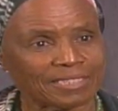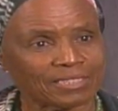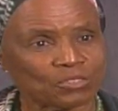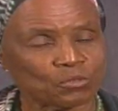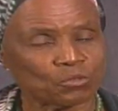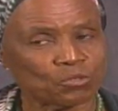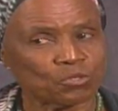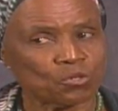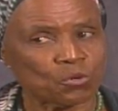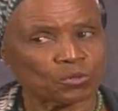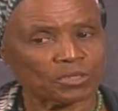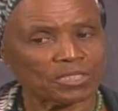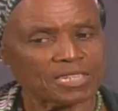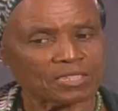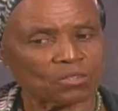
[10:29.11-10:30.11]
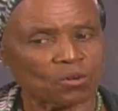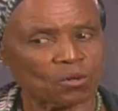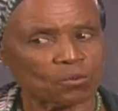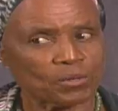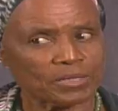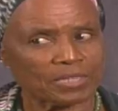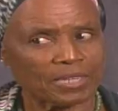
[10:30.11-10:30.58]
you don't need to
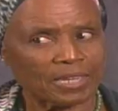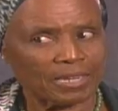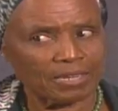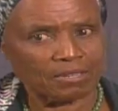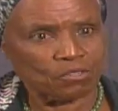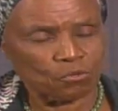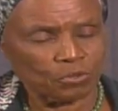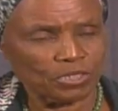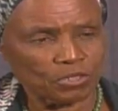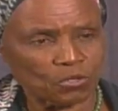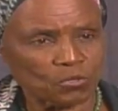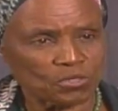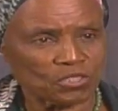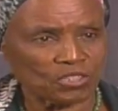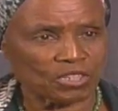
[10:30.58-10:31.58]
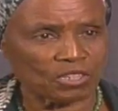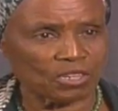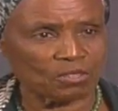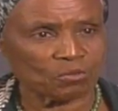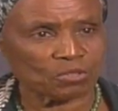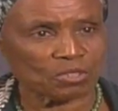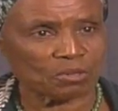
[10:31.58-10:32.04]
always say, hey, you need to go and see a
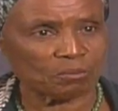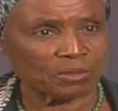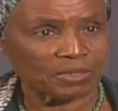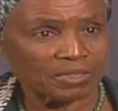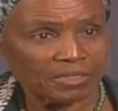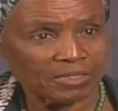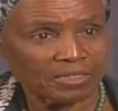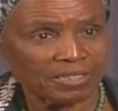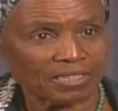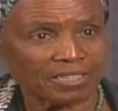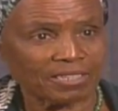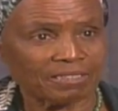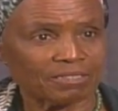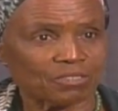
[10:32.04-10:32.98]
counselor, but hey,